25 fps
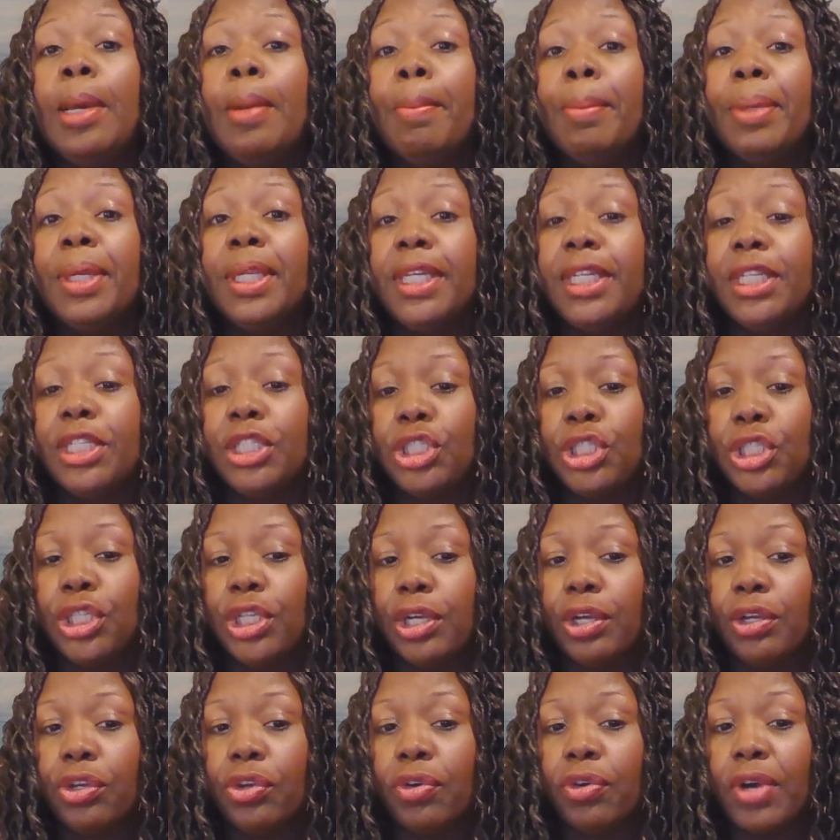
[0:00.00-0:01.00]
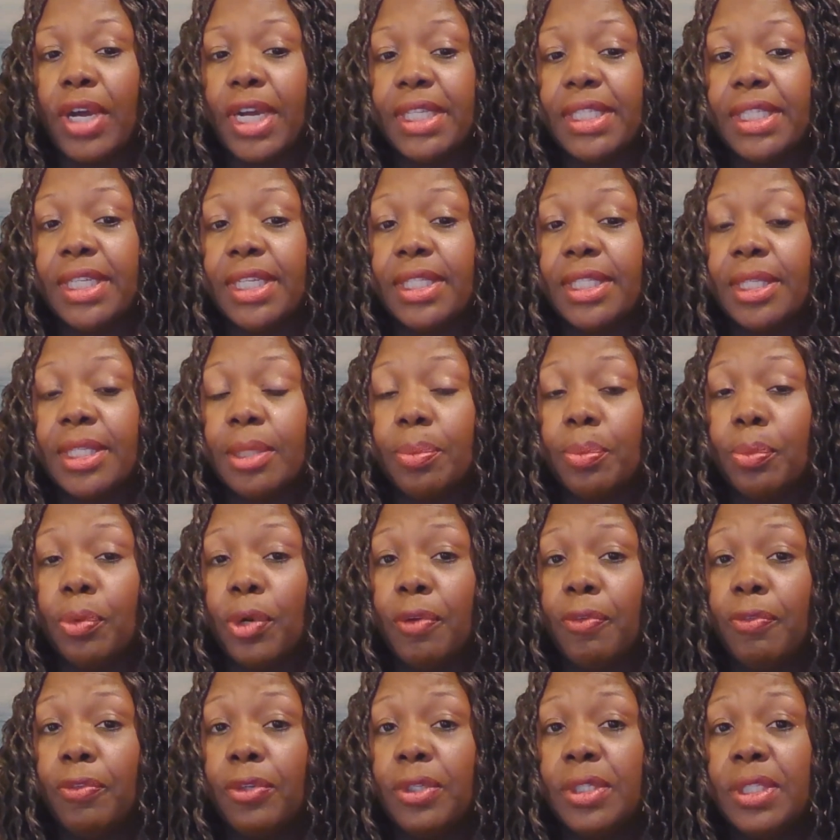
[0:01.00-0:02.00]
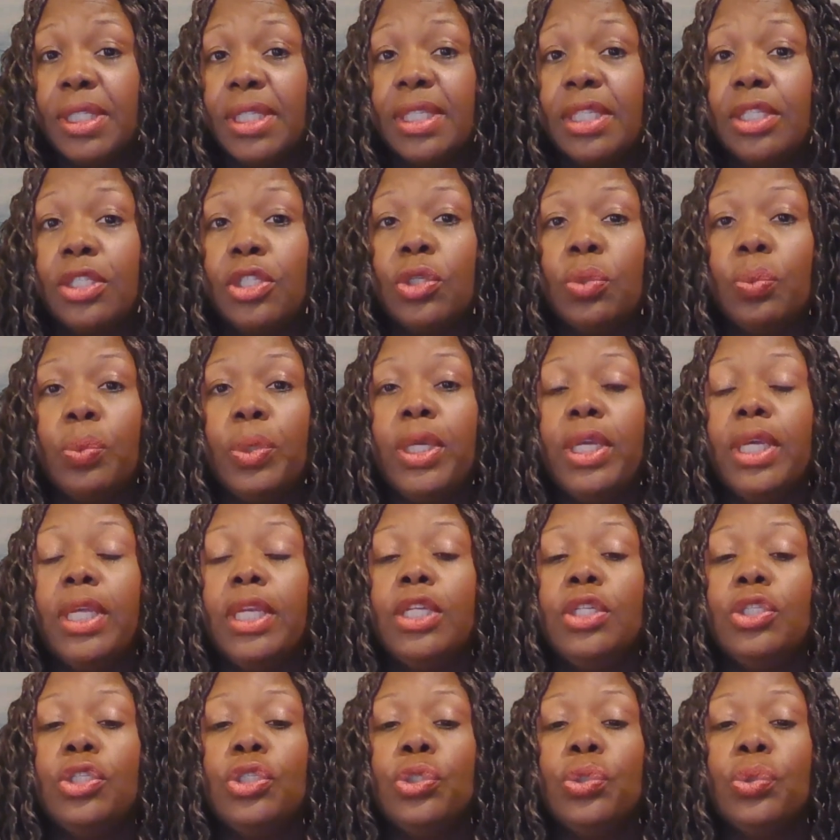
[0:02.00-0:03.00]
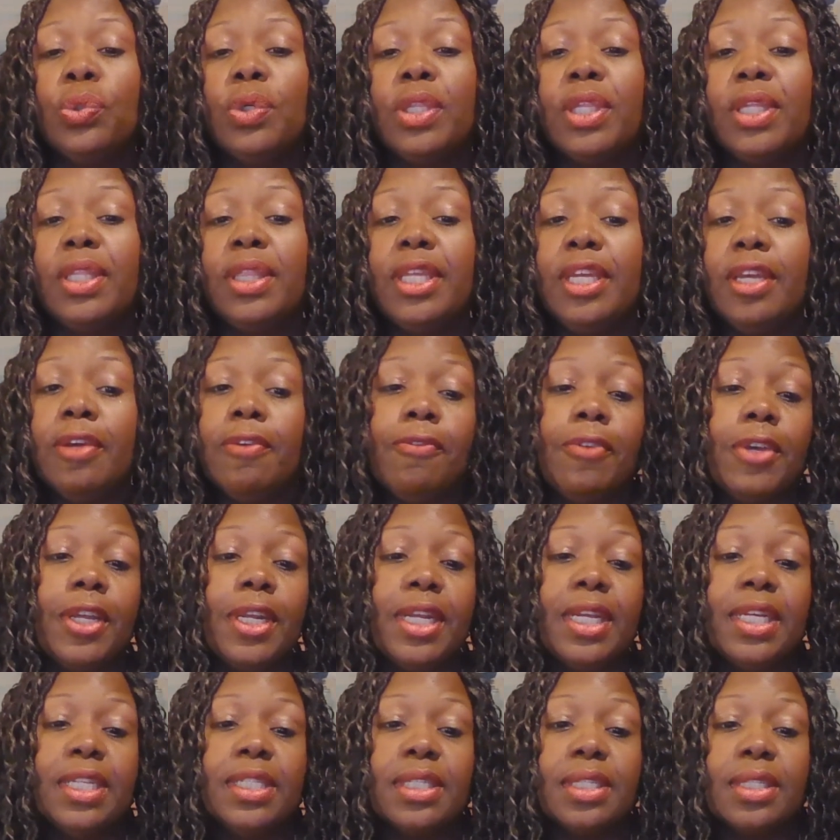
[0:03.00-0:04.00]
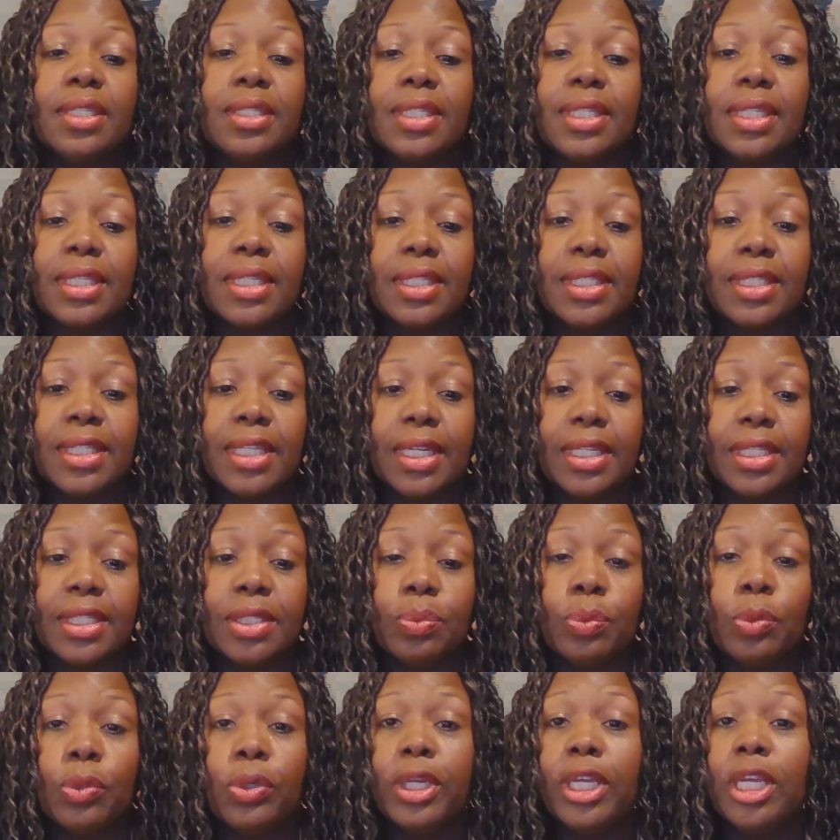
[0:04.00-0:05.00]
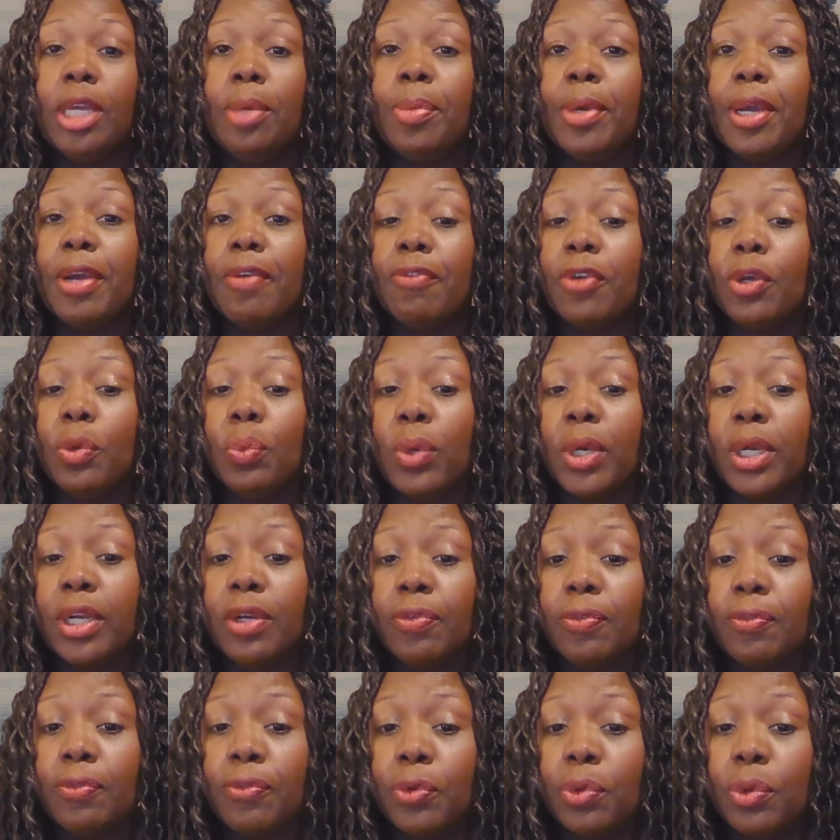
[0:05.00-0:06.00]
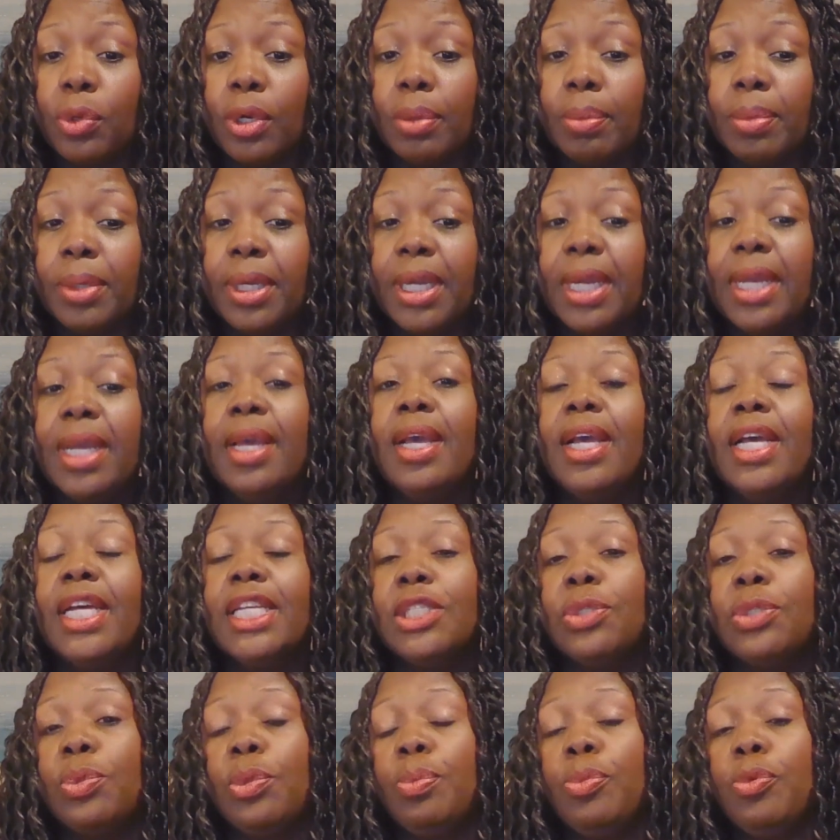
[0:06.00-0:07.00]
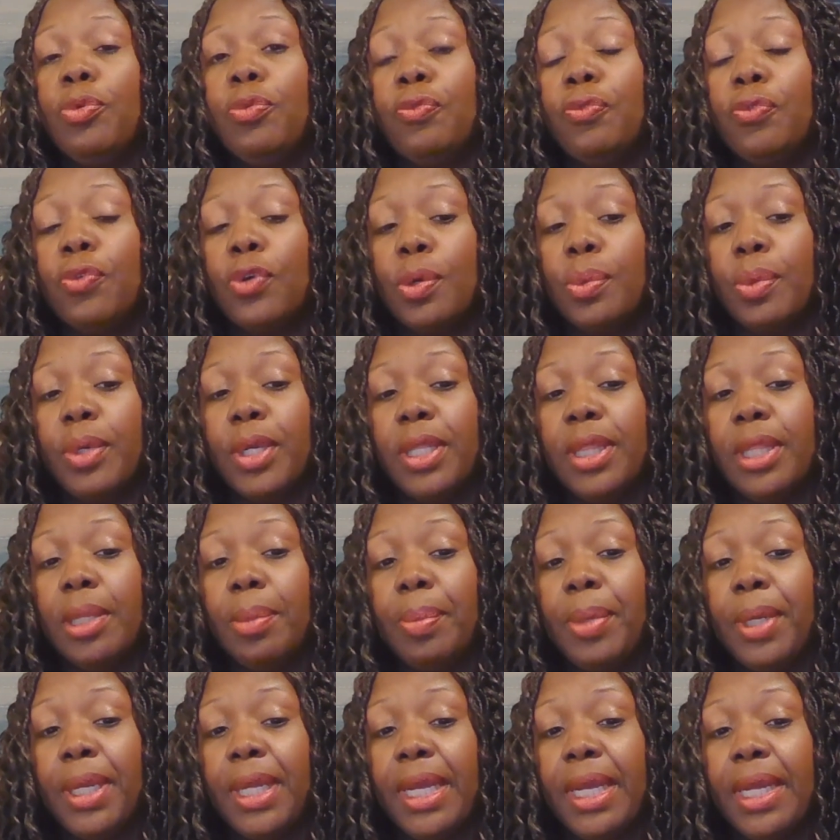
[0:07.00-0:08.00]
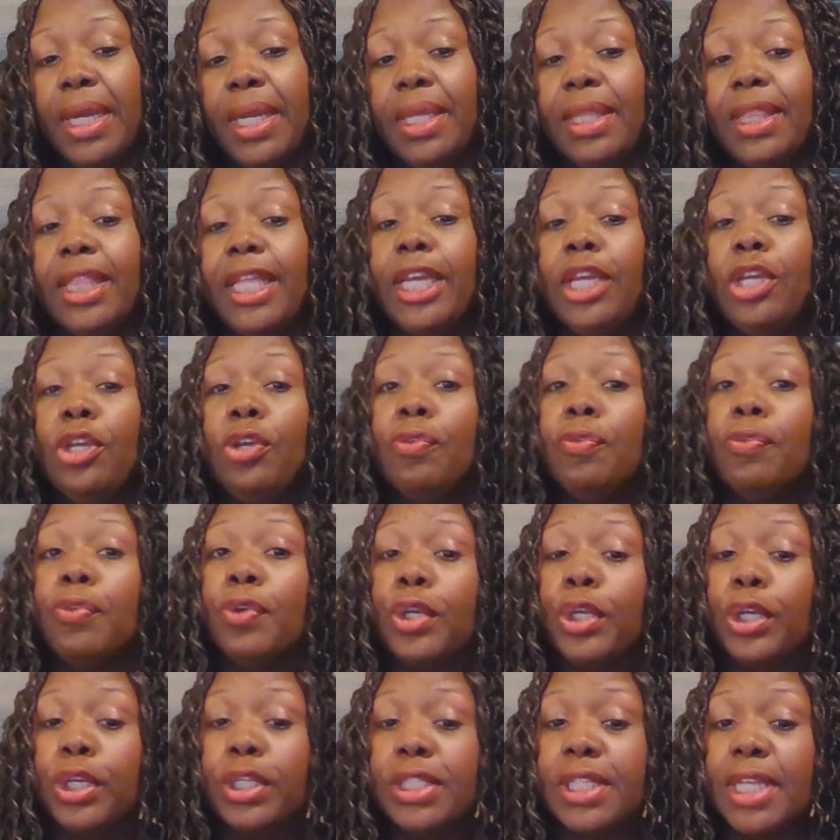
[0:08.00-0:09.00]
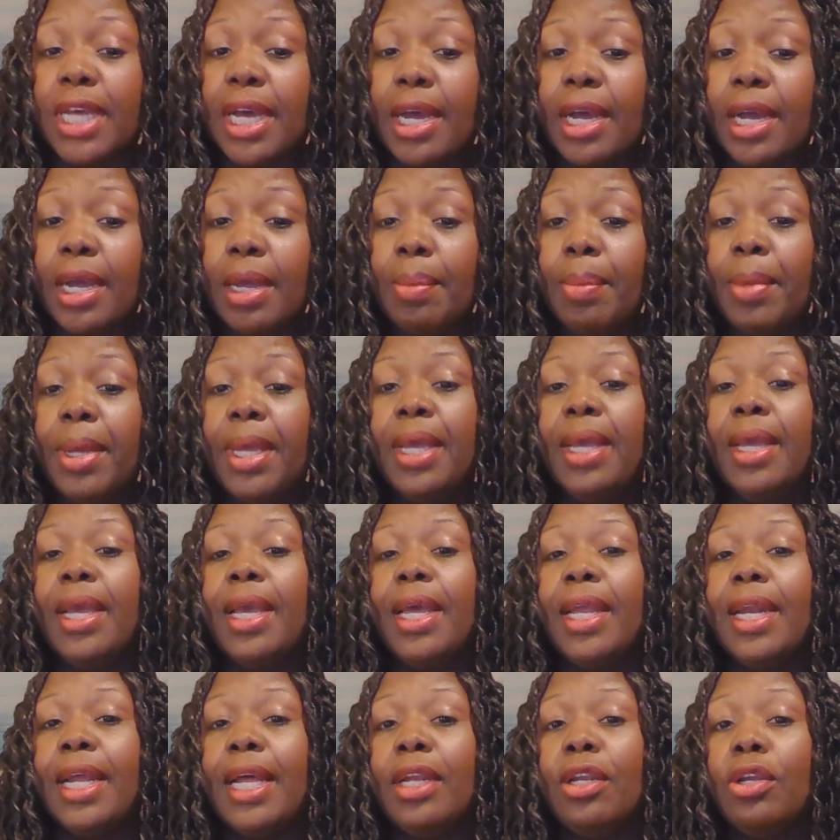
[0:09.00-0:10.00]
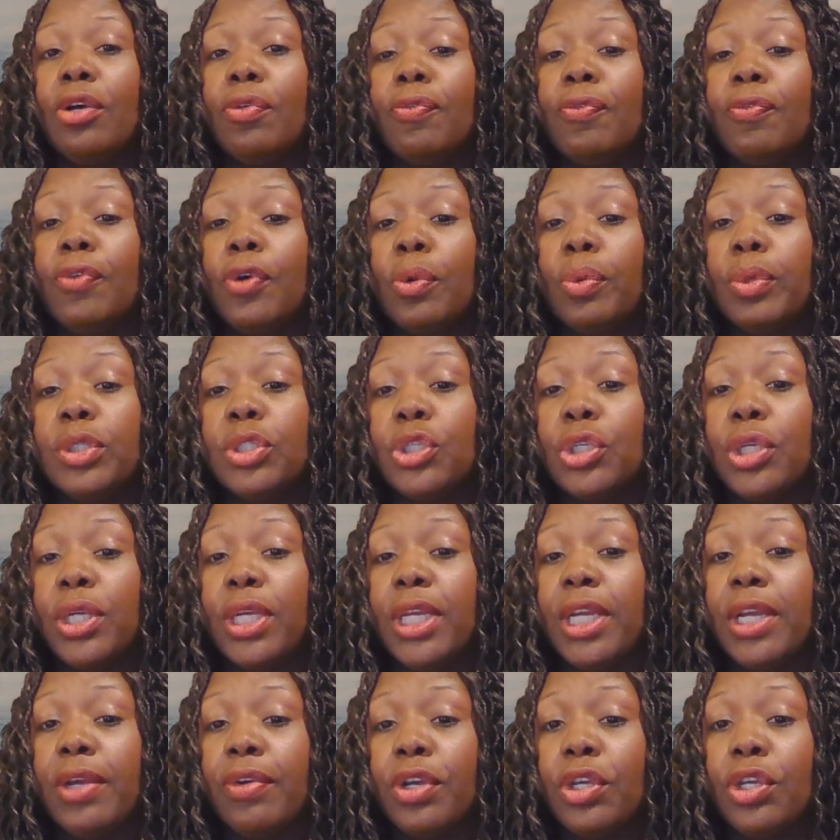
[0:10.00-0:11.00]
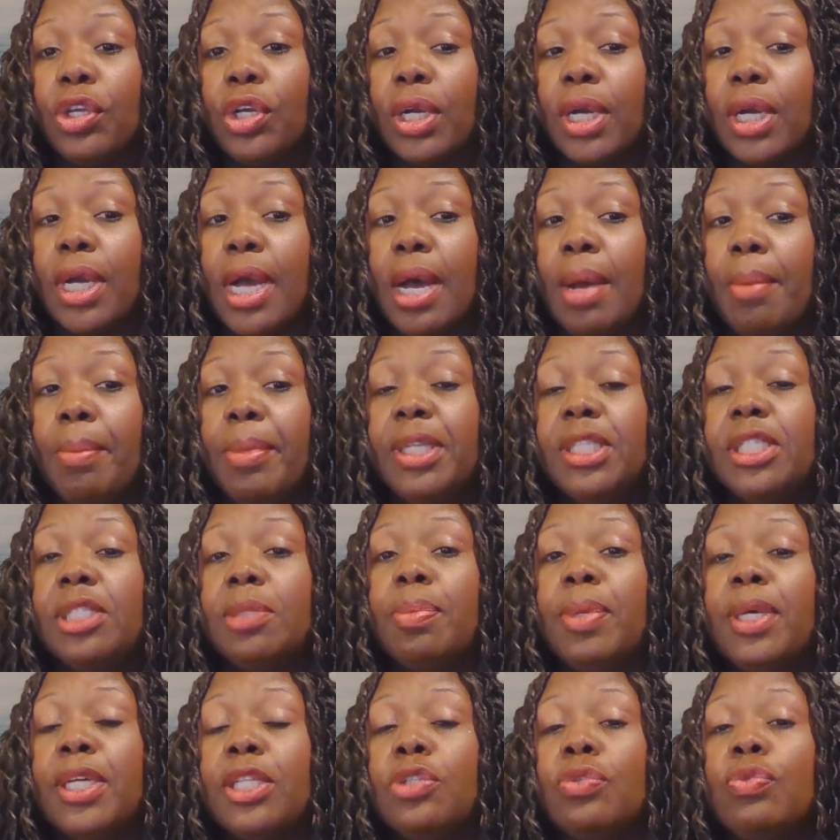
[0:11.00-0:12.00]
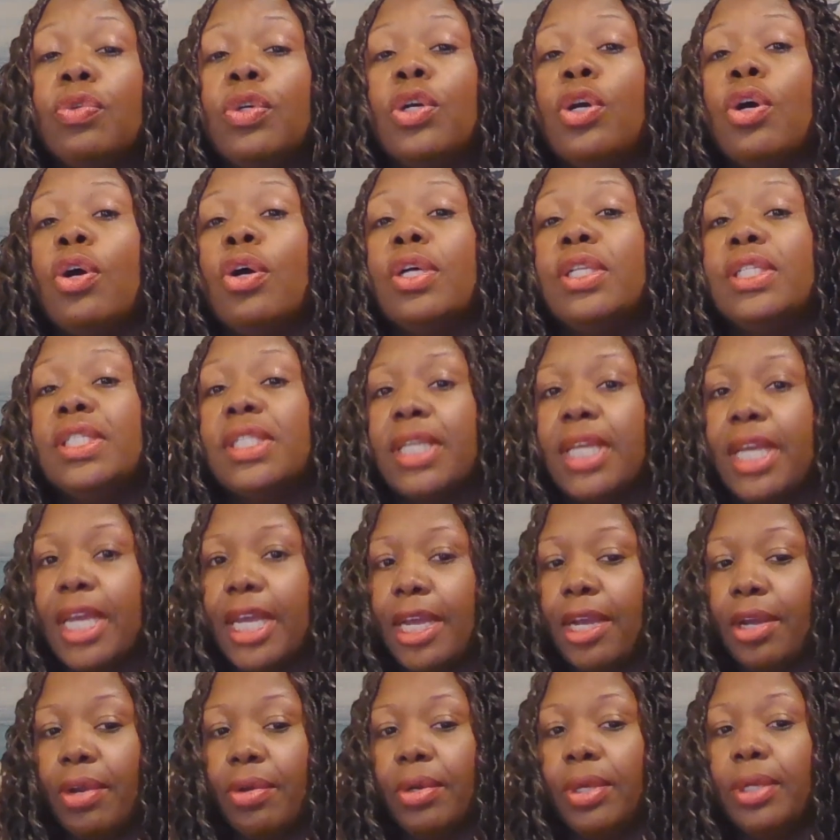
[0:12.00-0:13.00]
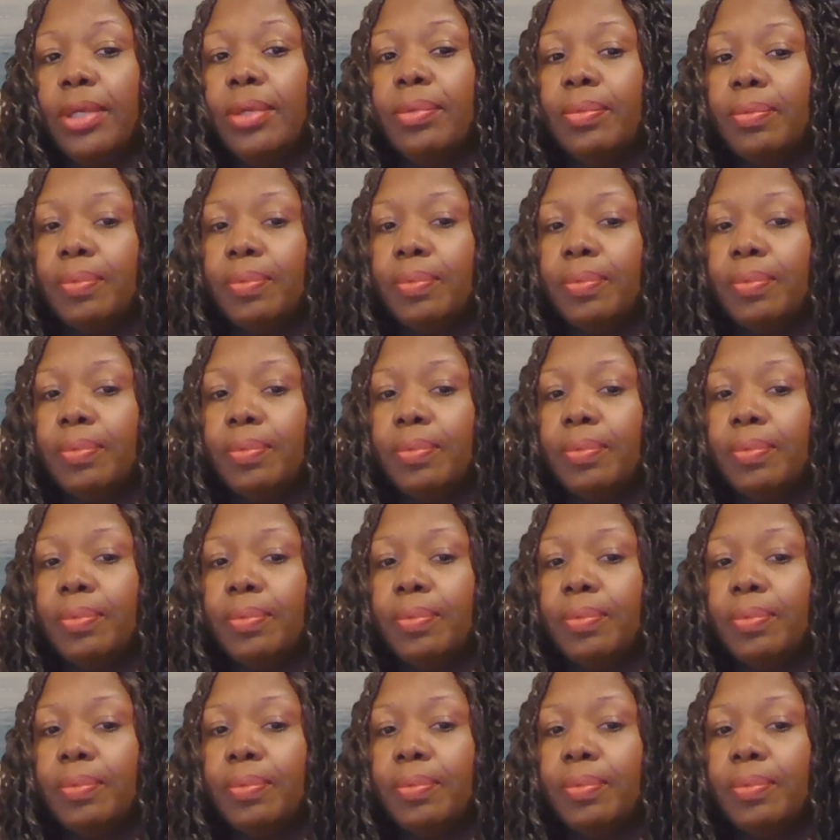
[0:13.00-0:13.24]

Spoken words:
Please share your ideas and preferences so we can ensure that the event is a success. We'll keep everyone informed as we move forward in the planning. Thank you for your time, and I look forward to hearing your comments. Best regards, Karen.